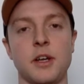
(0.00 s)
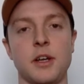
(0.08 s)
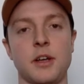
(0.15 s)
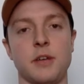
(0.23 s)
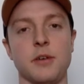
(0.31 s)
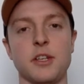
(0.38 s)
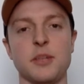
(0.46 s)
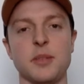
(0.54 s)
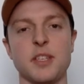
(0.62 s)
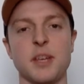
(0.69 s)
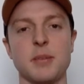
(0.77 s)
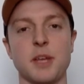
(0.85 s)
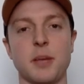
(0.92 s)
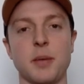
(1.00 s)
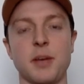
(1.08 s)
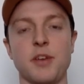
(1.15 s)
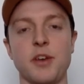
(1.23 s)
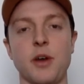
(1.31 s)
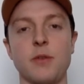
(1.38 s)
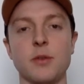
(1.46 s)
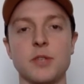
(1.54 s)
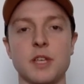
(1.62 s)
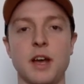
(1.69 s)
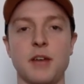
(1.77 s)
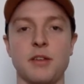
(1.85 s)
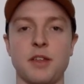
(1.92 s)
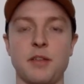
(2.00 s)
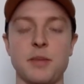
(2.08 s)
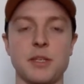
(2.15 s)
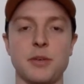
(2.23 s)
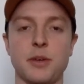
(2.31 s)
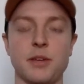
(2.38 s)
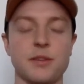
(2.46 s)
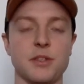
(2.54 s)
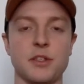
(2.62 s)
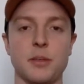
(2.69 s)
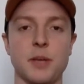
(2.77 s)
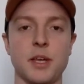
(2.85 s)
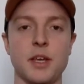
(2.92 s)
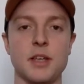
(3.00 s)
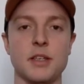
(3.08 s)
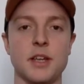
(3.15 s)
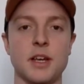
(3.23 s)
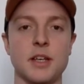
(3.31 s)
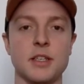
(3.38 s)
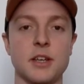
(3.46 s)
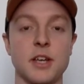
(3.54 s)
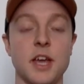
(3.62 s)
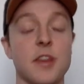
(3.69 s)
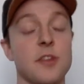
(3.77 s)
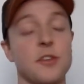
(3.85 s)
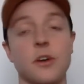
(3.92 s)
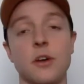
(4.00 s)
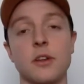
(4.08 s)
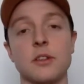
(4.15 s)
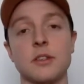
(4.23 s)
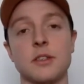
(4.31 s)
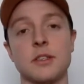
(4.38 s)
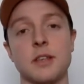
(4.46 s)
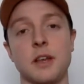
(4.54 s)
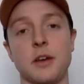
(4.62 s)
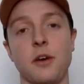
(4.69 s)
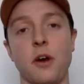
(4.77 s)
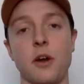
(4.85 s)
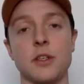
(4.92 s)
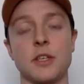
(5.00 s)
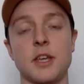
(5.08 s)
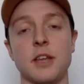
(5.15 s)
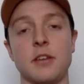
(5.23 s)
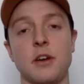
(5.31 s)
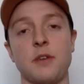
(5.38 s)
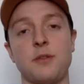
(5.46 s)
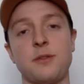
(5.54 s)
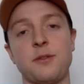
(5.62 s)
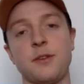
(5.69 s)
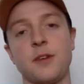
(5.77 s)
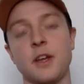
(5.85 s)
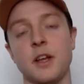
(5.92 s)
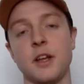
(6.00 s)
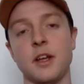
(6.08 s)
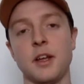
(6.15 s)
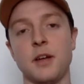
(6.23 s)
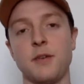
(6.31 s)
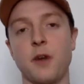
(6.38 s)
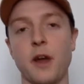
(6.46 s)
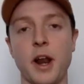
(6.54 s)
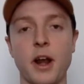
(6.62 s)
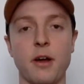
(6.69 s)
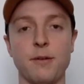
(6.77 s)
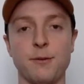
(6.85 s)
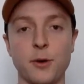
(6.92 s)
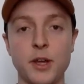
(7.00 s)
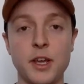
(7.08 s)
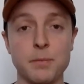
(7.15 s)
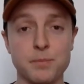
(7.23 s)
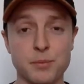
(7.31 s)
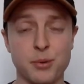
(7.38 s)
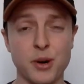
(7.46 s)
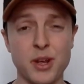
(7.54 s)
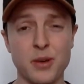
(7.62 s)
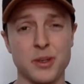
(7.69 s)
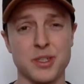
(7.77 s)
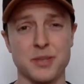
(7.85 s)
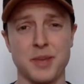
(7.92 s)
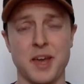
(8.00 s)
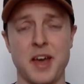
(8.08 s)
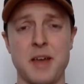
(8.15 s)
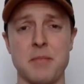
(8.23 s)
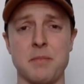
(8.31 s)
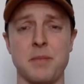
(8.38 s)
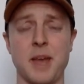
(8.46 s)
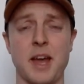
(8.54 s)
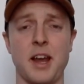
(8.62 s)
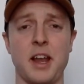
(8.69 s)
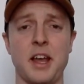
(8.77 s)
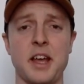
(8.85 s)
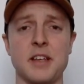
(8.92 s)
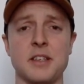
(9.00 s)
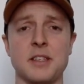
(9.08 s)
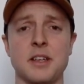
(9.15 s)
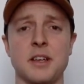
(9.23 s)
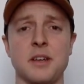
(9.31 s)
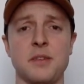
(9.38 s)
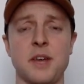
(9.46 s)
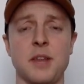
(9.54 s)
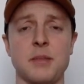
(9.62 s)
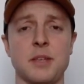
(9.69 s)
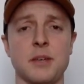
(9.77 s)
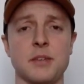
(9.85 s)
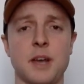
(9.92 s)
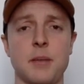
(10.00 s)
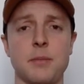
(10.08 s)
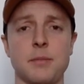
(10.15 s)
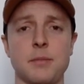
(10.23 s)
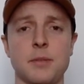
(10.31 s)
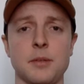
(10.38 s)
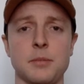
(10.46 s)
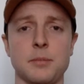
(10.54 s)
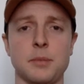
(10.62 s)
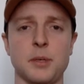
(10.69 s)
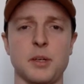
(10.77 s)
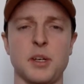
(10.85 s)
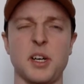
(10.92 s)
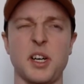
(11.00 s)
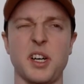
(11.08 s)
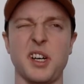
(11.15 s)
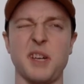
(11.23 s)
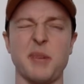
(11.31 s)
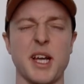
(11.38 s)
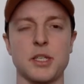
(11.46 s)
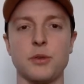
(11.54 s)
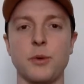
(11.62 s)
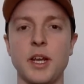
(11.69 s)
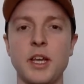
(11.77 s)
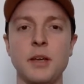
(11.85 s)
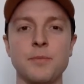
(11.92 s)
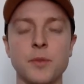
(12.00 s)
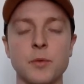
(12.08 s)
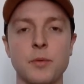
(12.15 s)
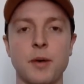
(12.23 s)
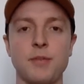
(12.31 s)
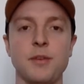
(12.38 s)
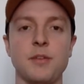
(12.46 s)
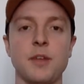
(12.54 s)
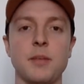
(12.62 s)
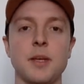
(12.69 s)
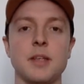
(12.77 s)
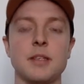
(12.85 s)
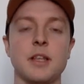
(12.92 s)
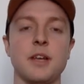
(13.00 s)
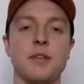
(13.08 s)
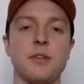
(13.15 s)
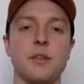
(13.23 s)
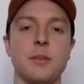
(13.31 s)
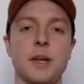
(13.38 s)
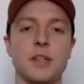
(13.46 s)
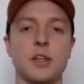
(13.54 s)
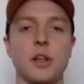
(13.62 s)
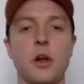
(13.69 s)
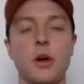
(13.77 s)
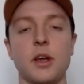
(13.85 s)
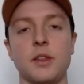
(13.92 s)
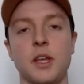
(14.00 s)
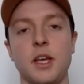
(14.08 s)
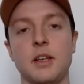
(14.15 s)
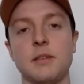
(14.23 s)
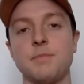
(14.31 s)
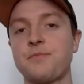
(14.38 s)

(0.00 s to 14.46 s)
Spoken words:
Richmond seems like a bit of a novelty after they've been doing it for so many years now. So yeah, the Dons and Crows kicked off Friday night footy. Pretty awesome game. Adelaide found themselves up about 20 with about 15 minutes left in the match clock, and then